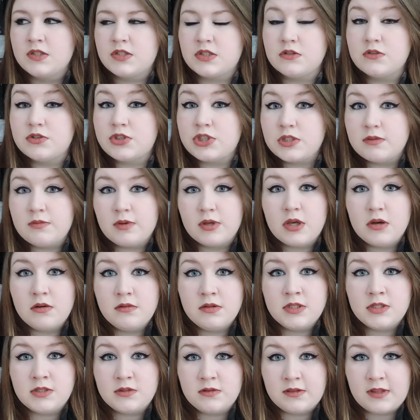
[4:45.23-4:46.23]
So she would
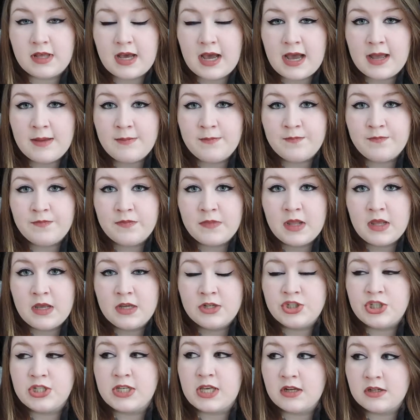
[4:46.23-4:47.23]
go and do that.
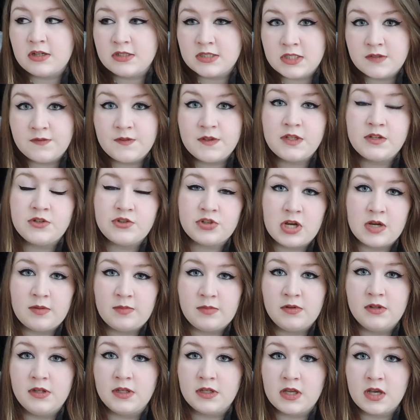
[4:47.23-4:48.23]
She'd get herself into
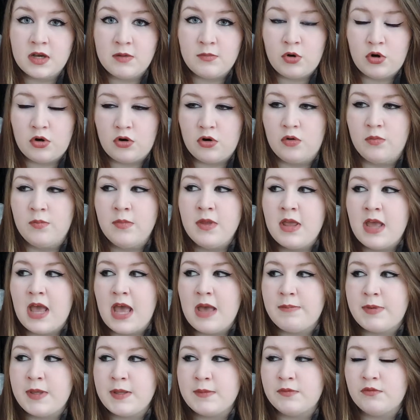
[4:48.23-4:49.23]
trouble and come home,
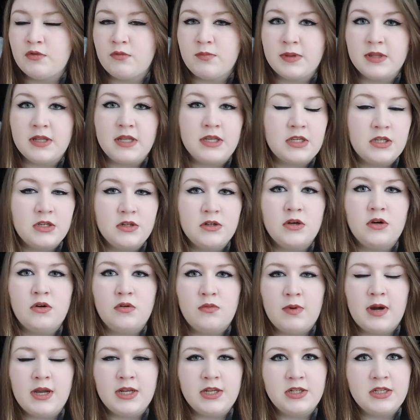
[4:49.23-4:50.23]
and people would be like, you
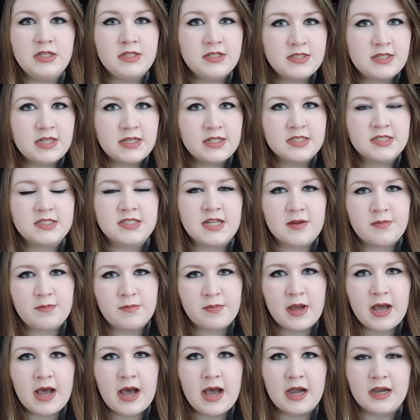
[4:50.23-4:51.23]
know what, you need to take a
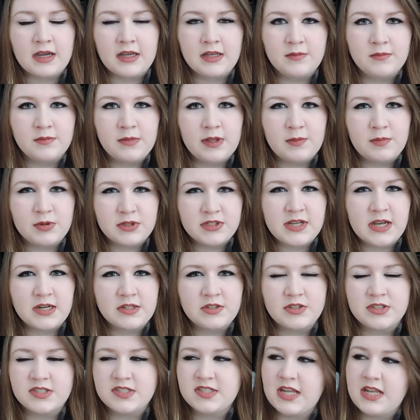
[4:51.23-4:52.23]
step back and like
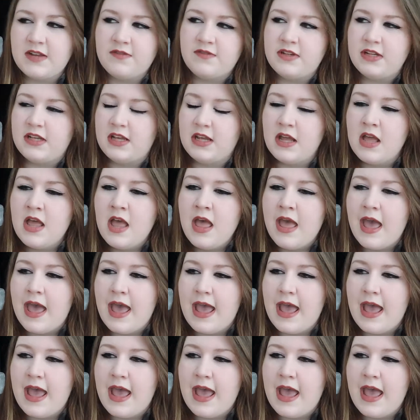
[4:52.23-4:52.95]
protect your safety.